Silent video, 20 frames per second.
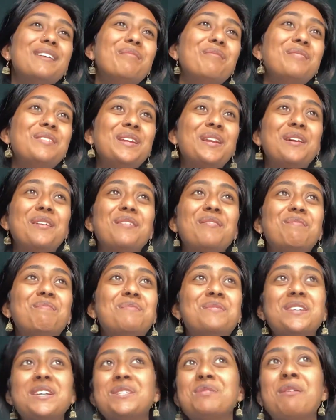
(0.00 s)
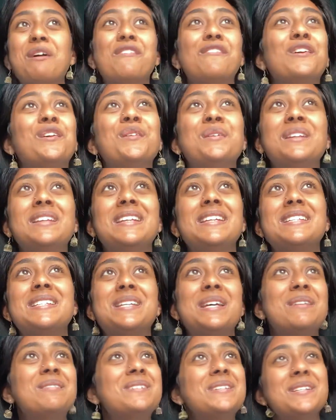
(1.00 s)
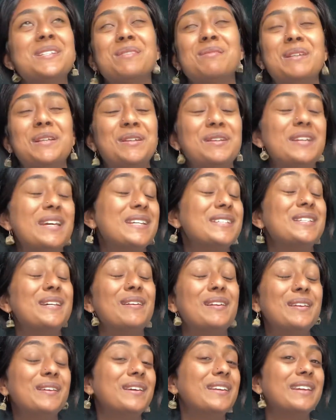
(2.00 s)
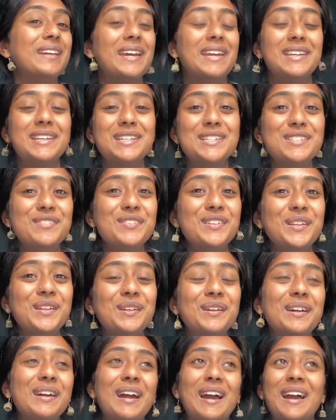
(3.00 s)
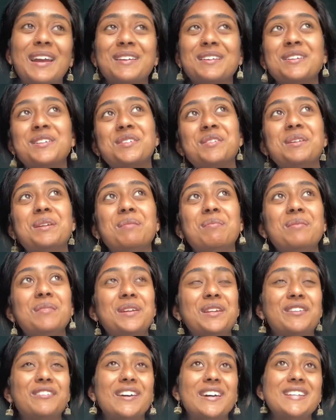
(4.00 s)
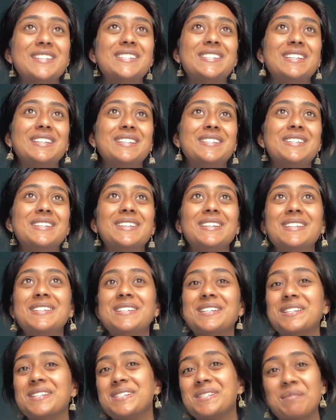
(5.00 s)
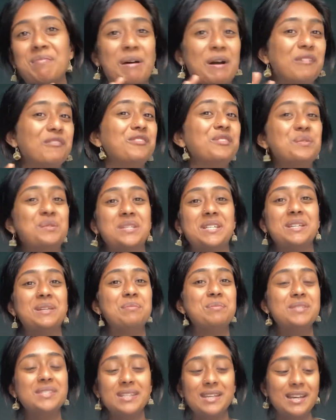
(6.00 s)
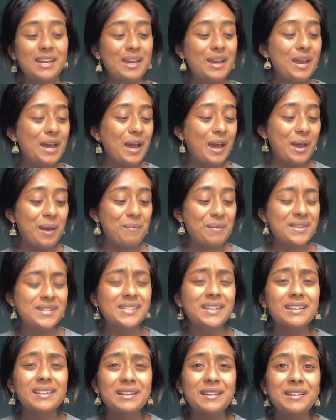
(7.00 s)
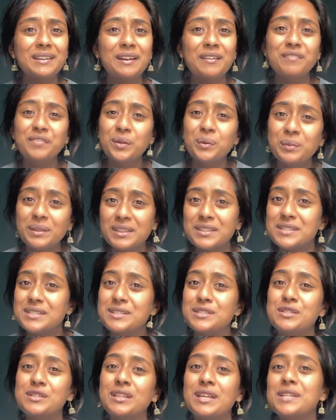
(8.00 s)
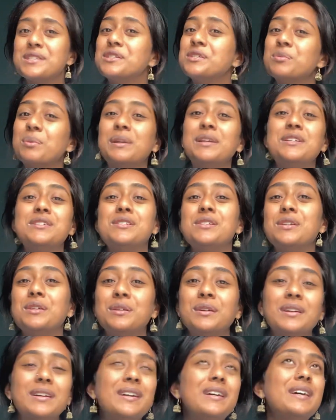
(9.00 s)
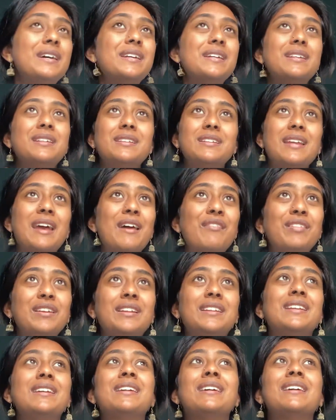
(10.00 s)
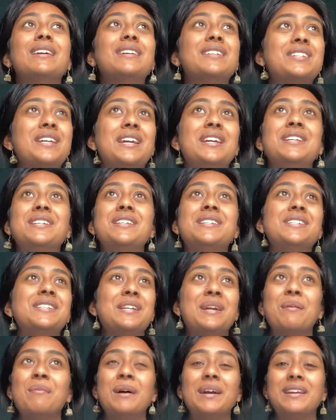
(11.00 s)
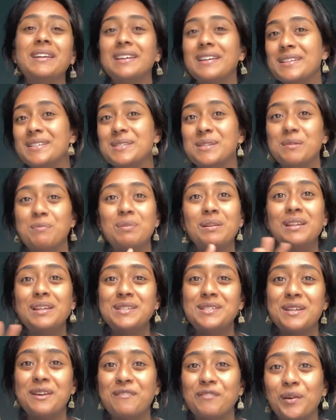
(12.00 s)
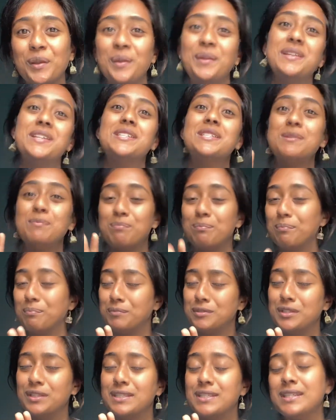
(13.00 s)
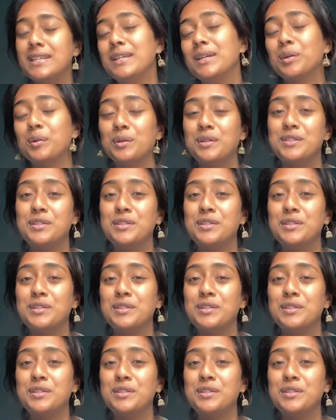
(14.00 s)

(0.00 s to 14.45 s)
you know, just by following these tips doesn't mean you're necessarily gonna get an interview at your dream university. So these are just some helpful tips. And secondly, I'm filming this in 2022. Everything changes year by year, so please don't follow this to the seat, always